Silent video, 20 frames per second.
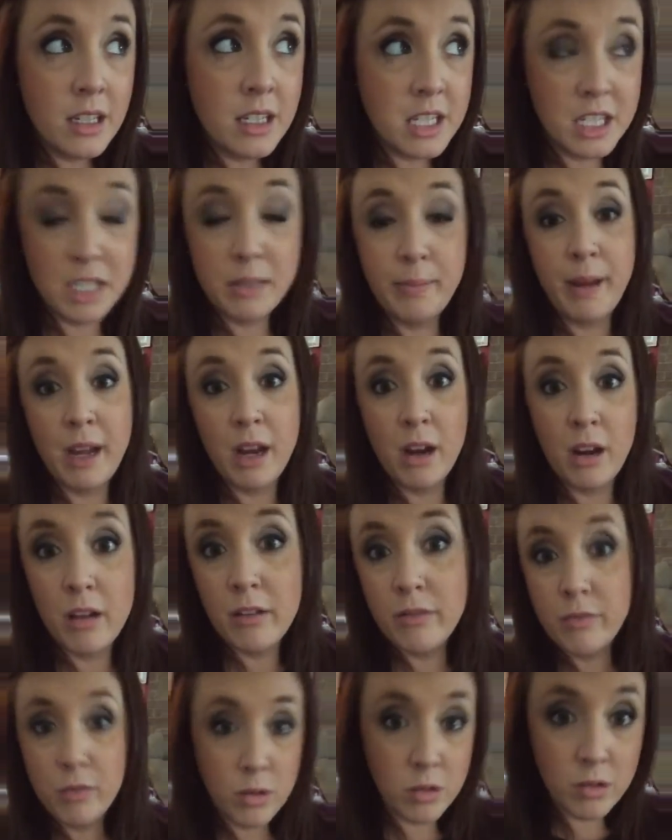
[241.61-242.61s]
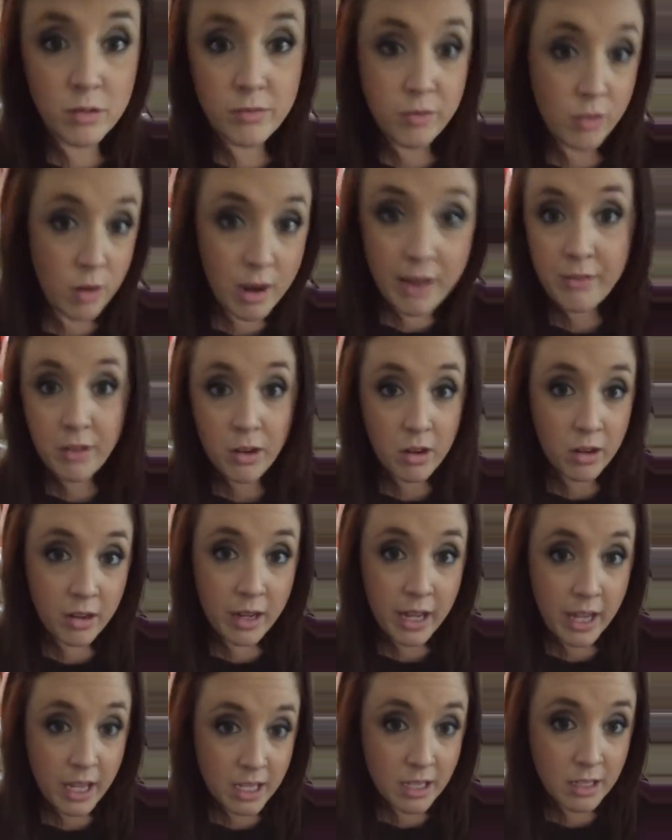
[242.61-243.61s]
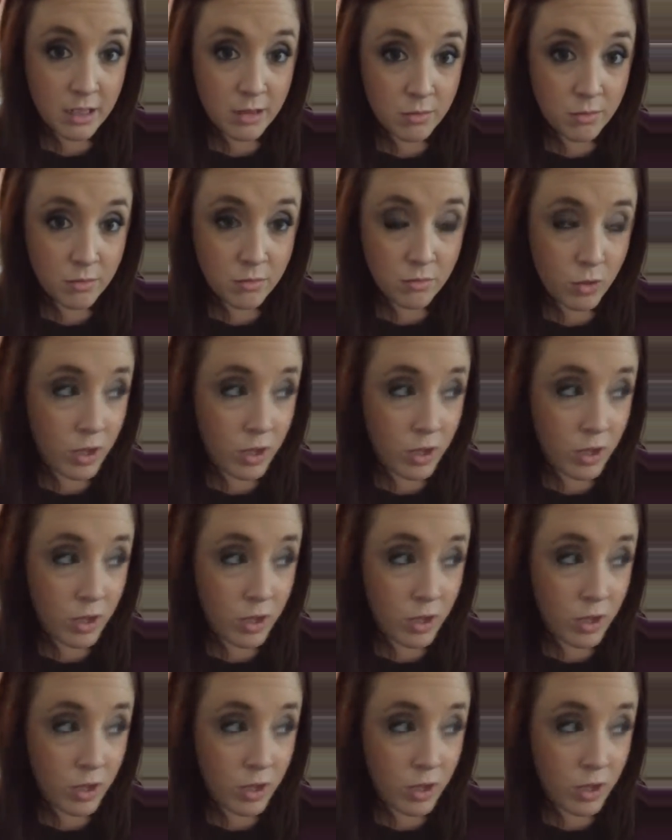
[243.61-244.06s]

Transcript: disappear for forever and